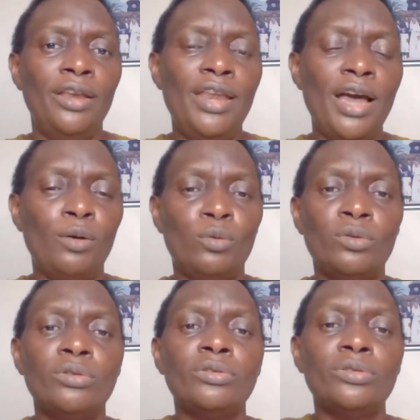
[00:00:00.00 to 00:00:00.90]
Now,
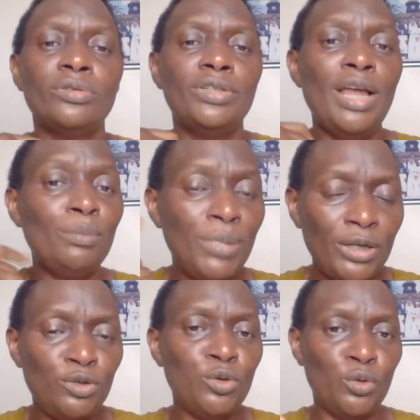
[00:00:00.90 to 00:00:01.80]
number
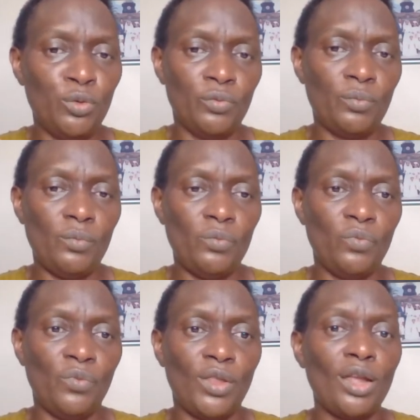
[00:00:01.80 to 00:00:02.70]
two,
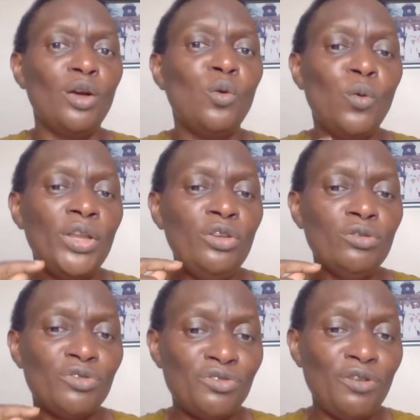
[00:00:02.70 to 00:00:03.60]
when you
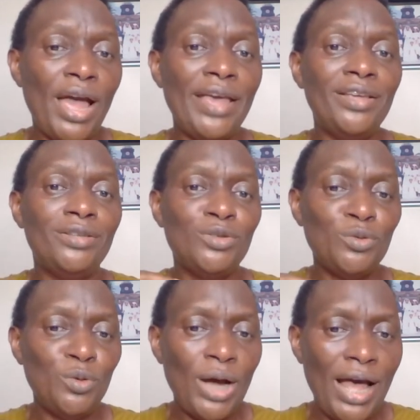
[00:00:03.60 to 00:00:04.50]
try
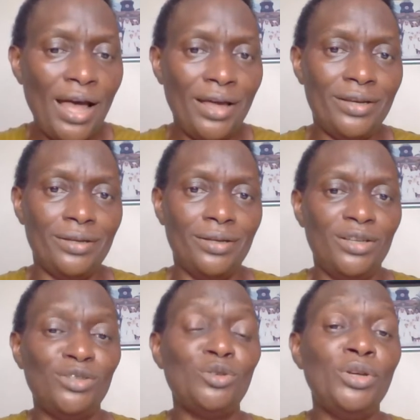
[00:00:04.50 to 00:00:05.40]
too hard
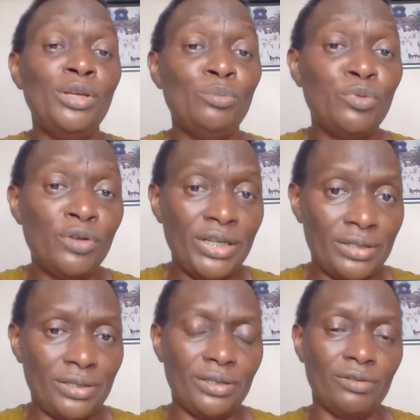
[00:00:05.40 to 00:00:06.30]
to
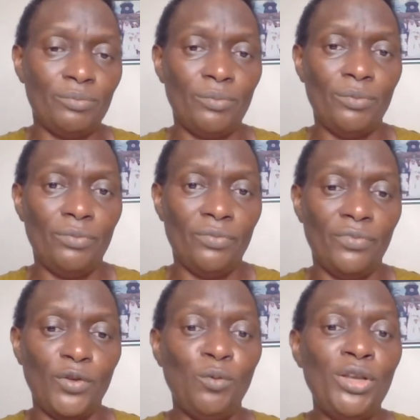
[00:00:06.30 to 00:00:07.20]
impress,
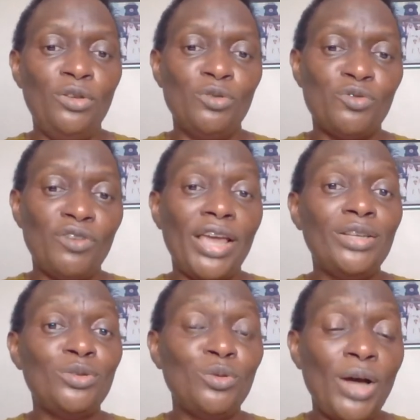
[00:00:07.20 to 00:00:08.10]

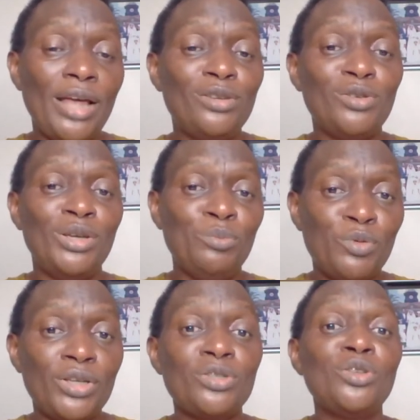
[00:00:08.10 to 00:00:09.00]

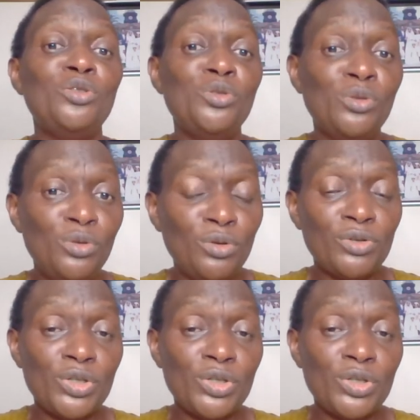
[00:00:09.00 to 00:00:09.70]
you look